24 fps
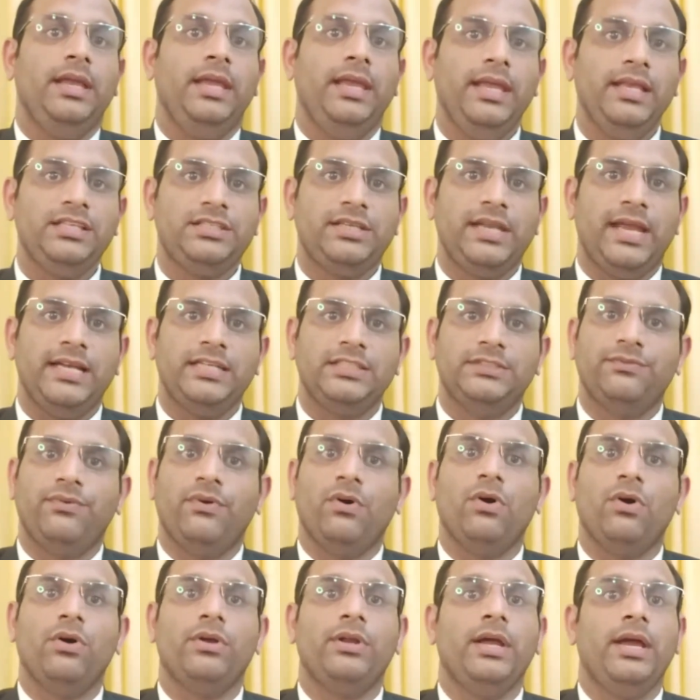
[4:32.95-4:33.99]
A stands
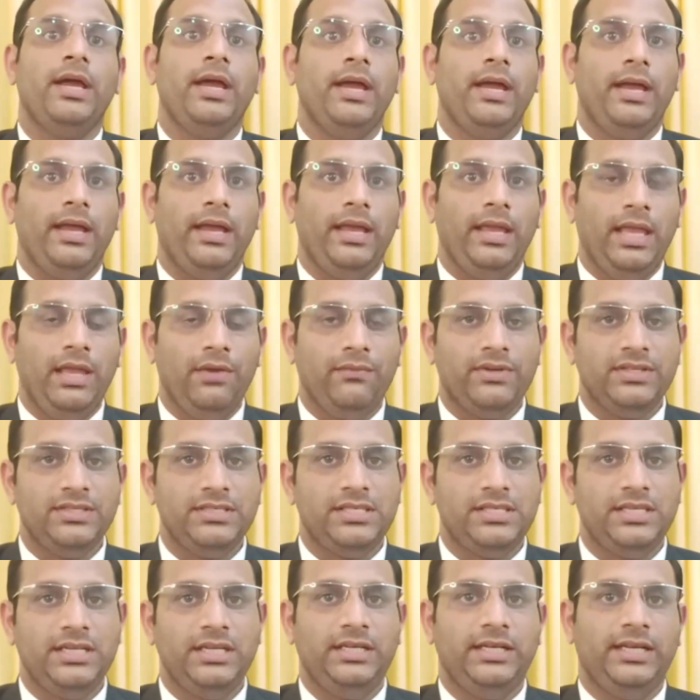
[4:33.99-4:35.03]
for
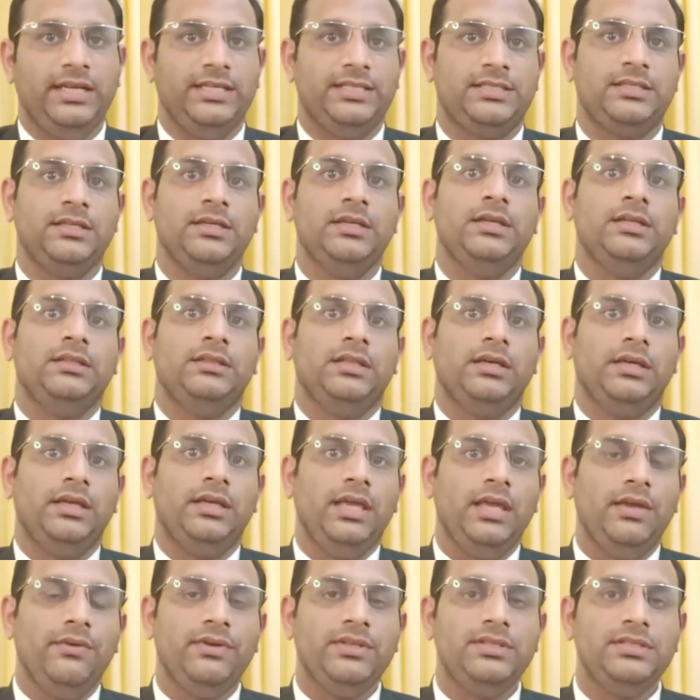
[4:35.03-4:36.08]
A1C test. The
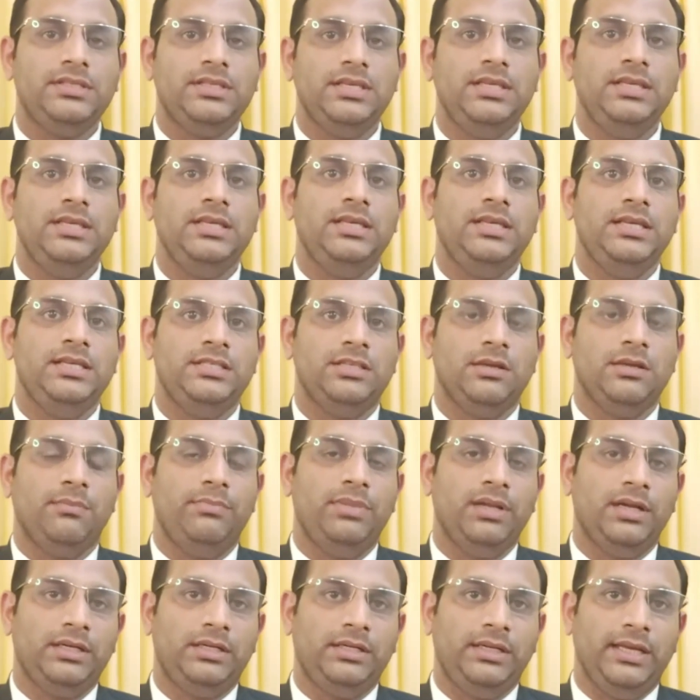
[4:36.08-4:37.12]
A1C is a
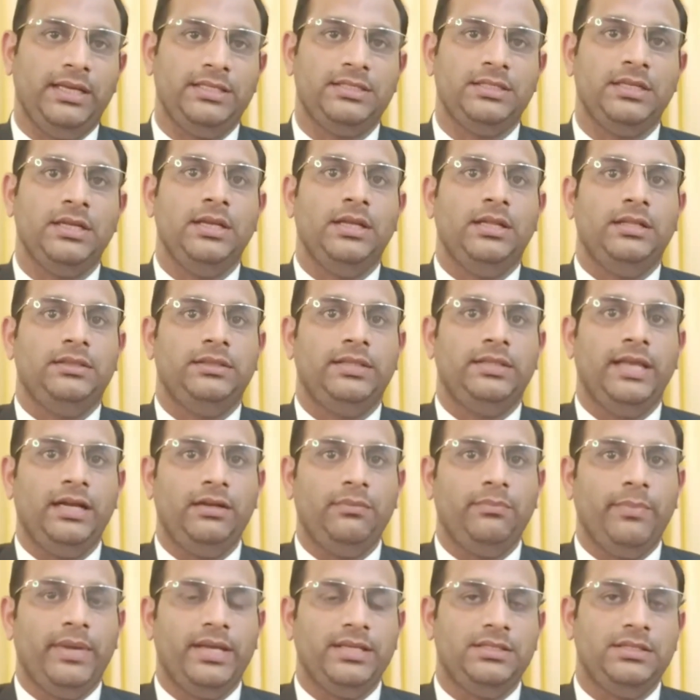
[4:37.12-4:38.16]
blood test
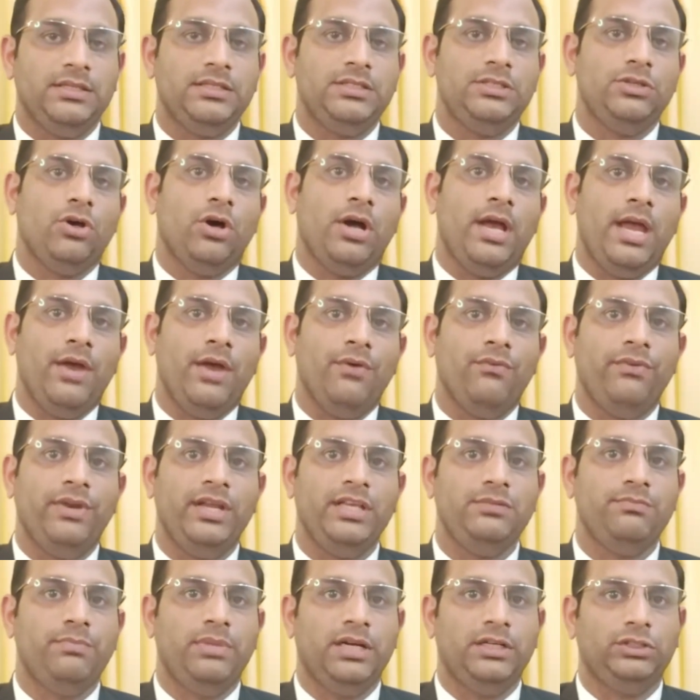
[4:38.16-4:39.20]
that measures your
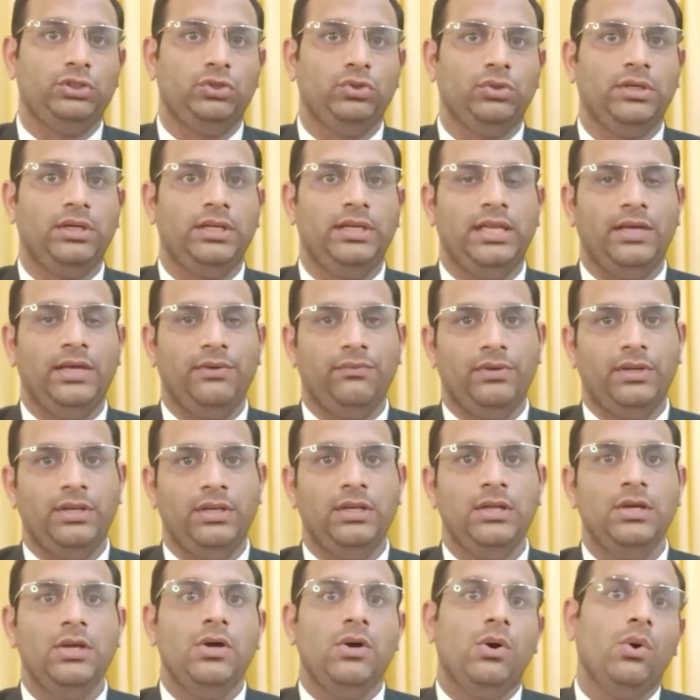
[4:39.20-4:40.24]
average blood sugar level
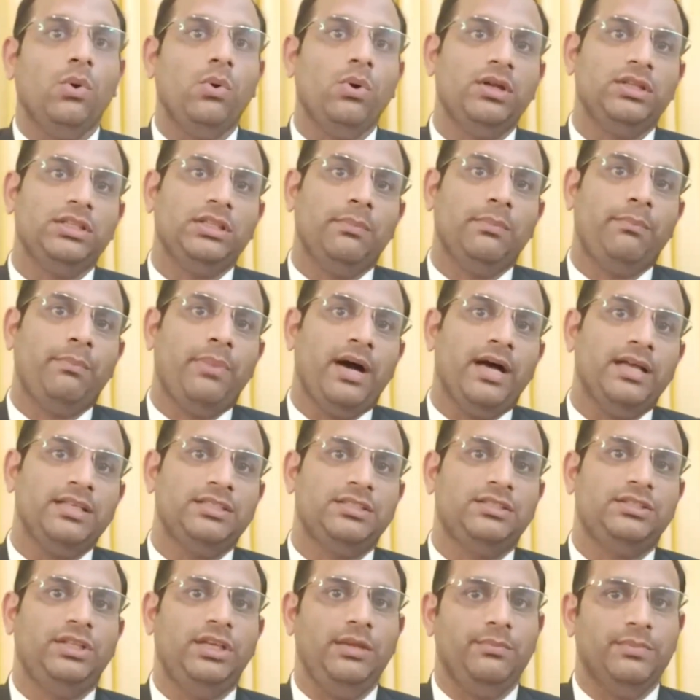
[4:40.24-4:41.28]
over the past
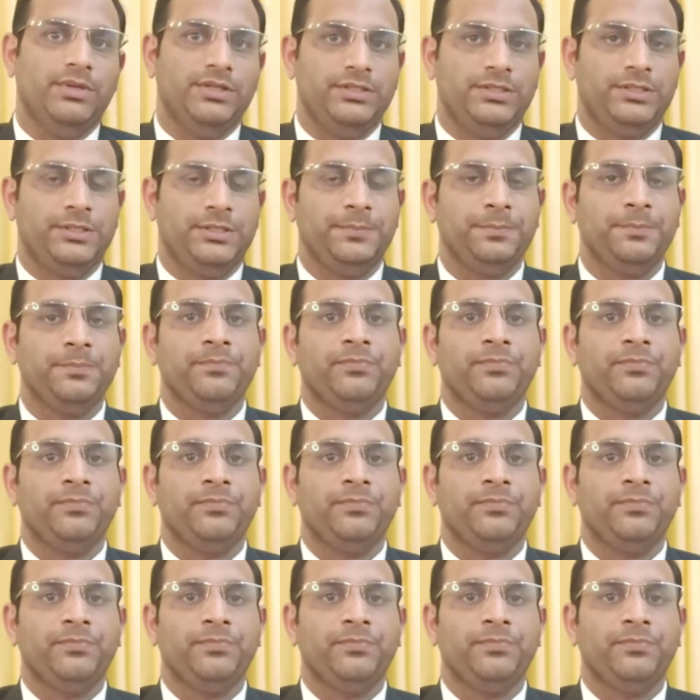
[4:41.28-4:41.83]
3 months.